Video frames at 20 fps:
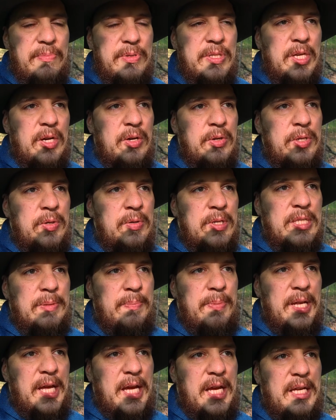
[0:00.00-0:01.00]
So you
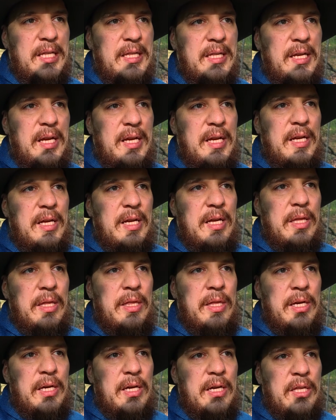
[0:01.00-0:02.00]
explain
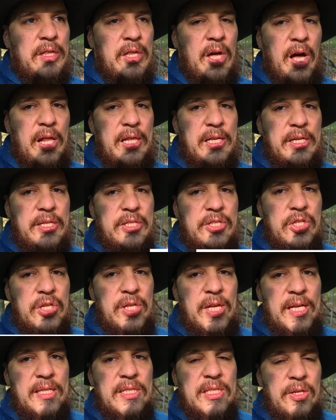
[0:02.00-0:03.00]
the knowledge
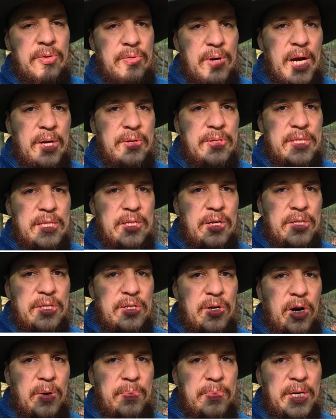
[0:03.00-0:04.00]
that surrounds your
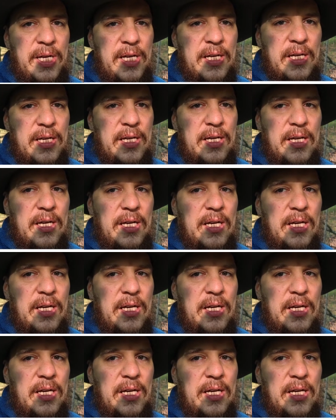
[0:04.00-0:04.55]
topic